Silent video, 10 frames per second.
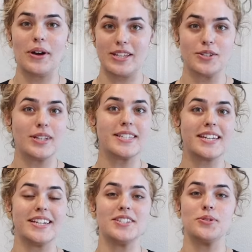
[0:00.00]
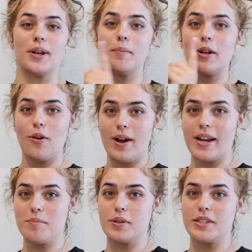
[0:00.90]
Okay, so let's get into it. I'm gonna go
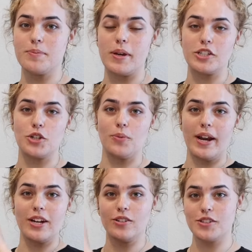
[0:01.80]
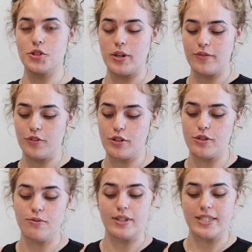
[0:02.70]
ahead and put the picture right here on the screen for you
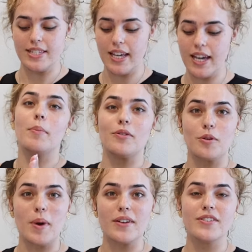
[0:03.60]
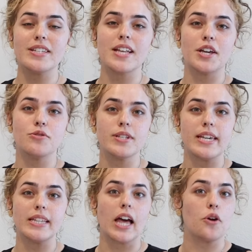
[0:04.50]
so you can see. But for breakfast, I used to
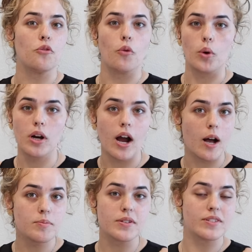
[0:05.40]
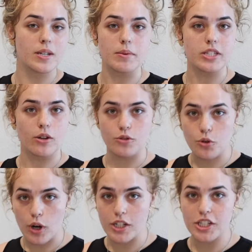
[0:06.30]
eat like four cups of Cinnamon Toast
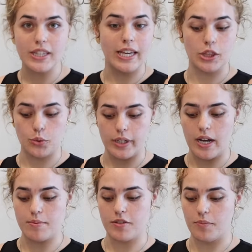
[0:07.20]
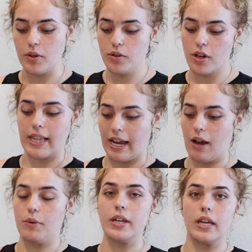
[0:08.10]
Crunch and like three cups of milk. Like
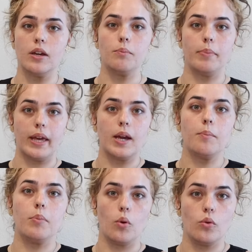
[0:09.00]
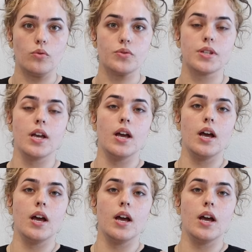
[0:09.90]
I would eat big bowls